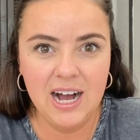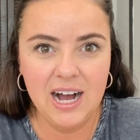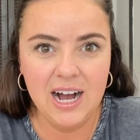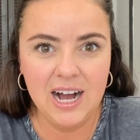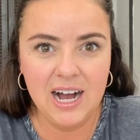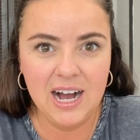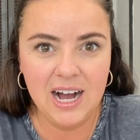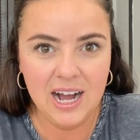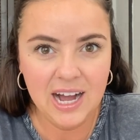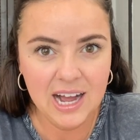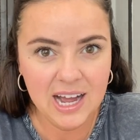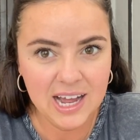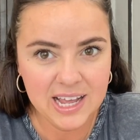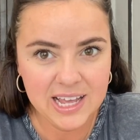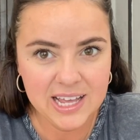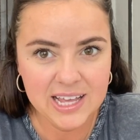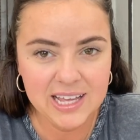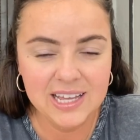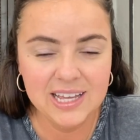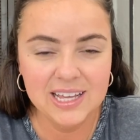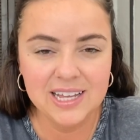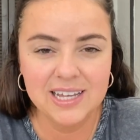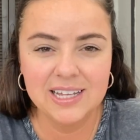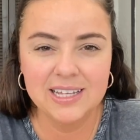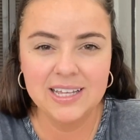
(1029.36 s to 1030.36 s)

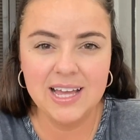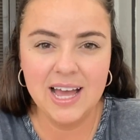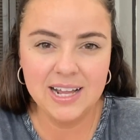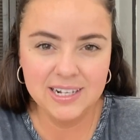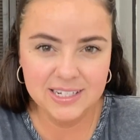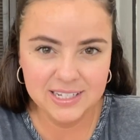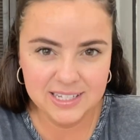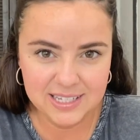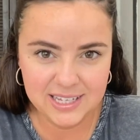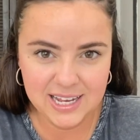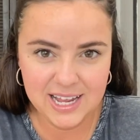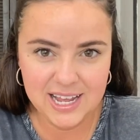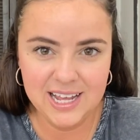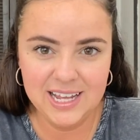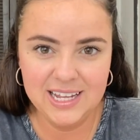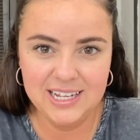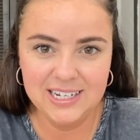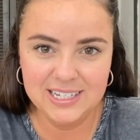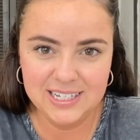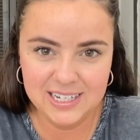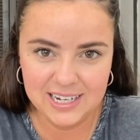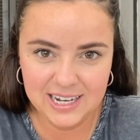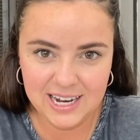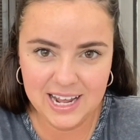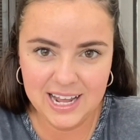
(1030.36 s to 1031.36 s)
I can say
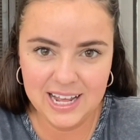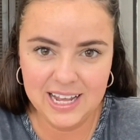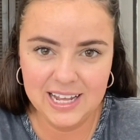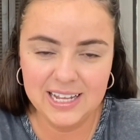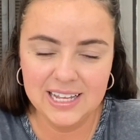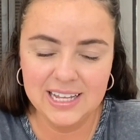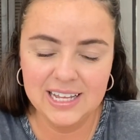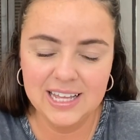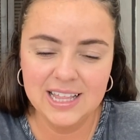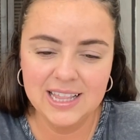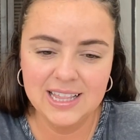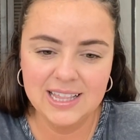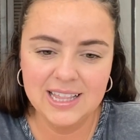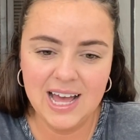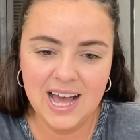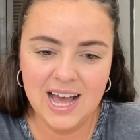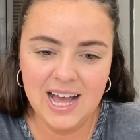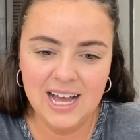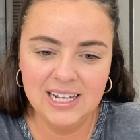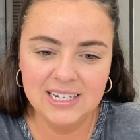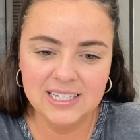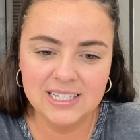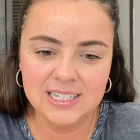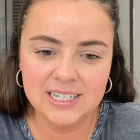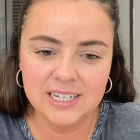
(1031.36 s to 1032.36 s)
today
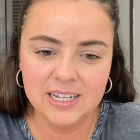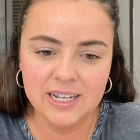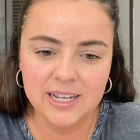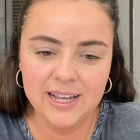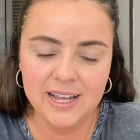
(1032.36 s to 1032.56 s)
that